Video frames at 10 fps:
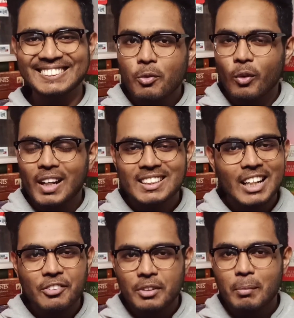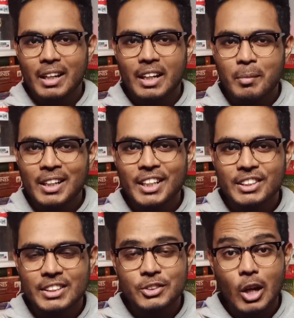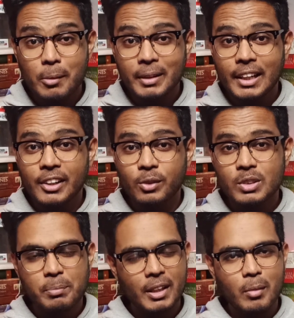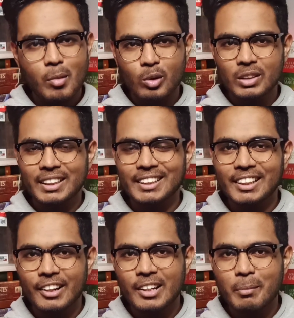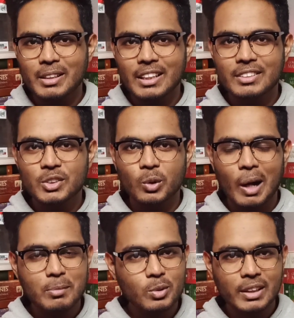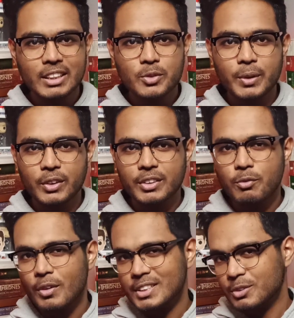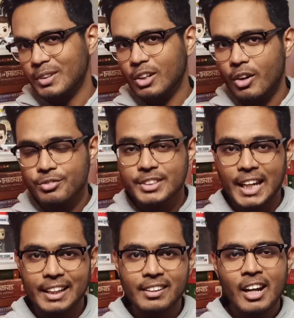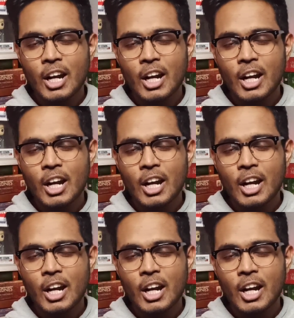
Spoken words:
Before I start with my recommendation, so I'll be telling you something about Kindle Unlimited. So I'm shooting this video in the first week of Jan